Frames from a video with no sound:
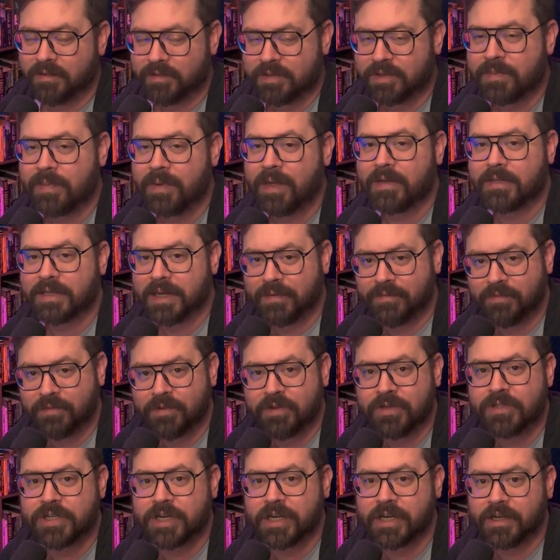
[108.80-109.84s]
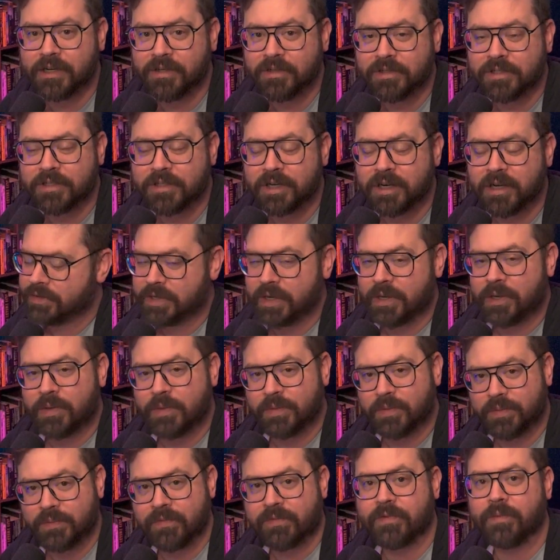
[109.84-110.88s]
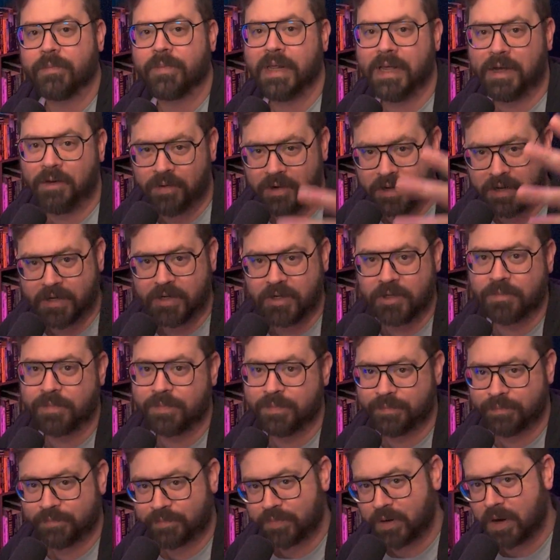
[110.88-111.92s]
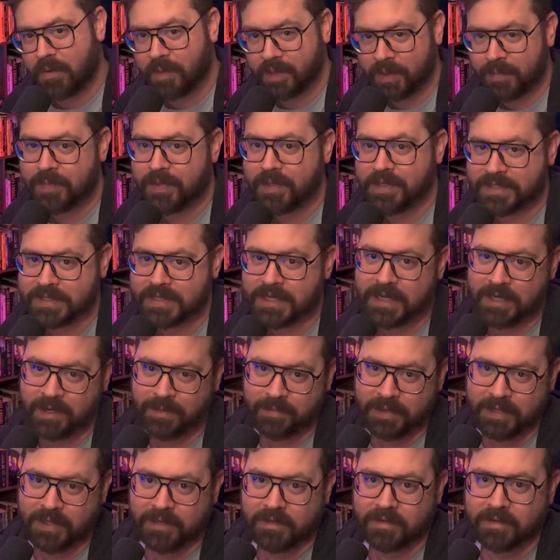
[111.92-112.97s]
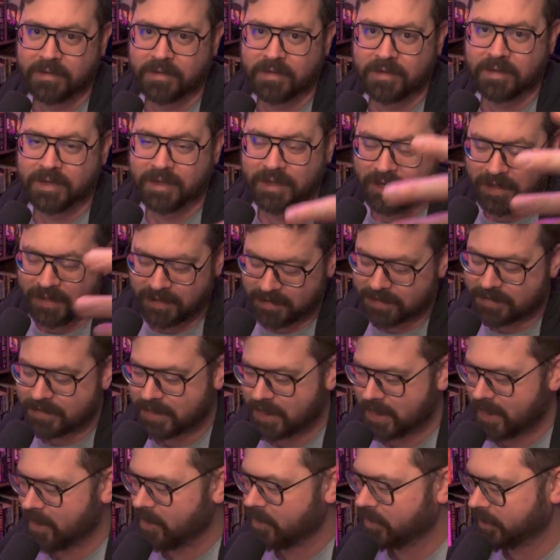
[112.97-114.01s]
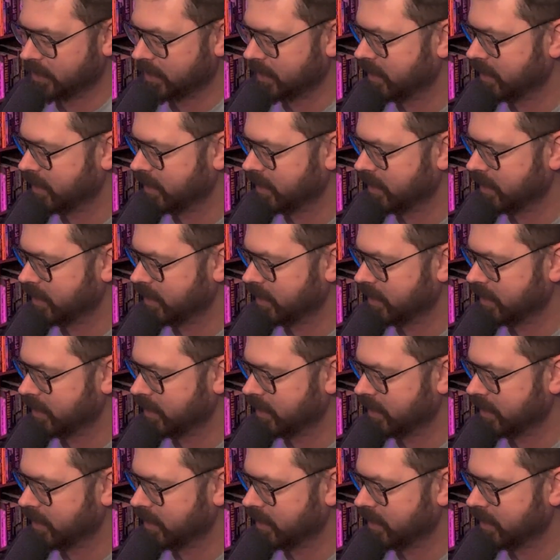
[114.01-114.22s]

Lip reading: It was about time for a change. So from now on, you'll probably be seeing me in this angle